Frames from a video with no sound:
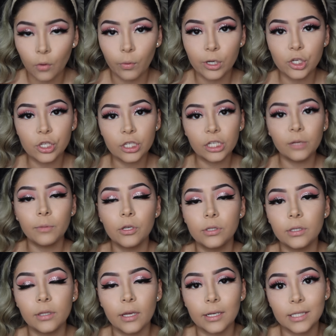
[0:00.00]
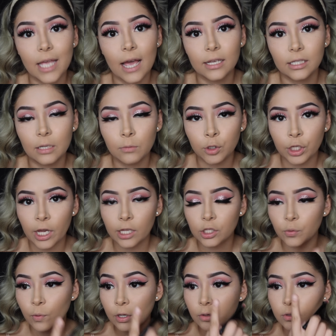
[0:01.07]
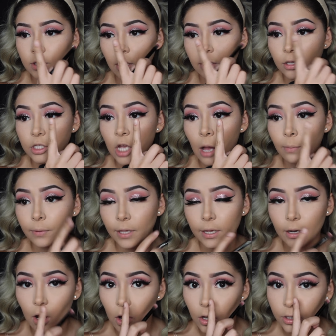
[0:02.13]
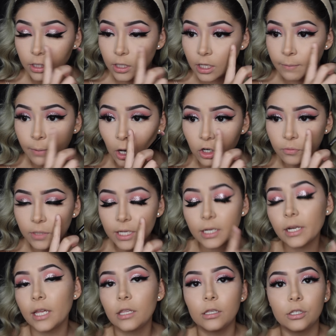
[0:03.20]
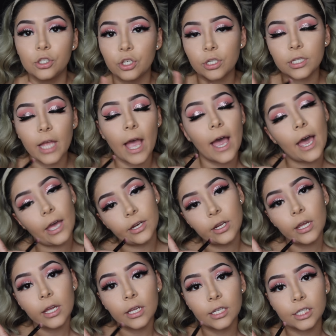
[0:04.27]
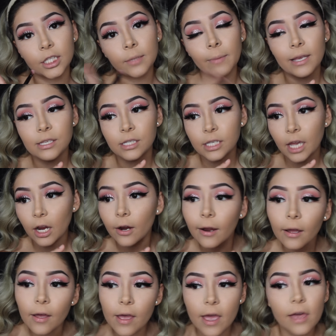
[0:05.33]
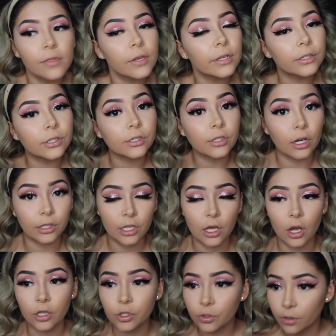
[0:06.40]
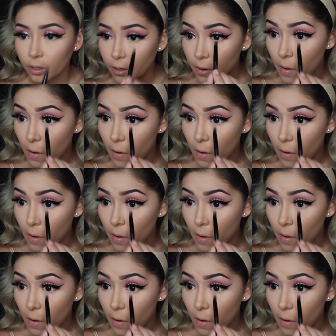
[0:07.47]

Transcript: We're just going to be using the exact same shades we use on the top lid on the bottom lid and just add some mascara and then start the contour.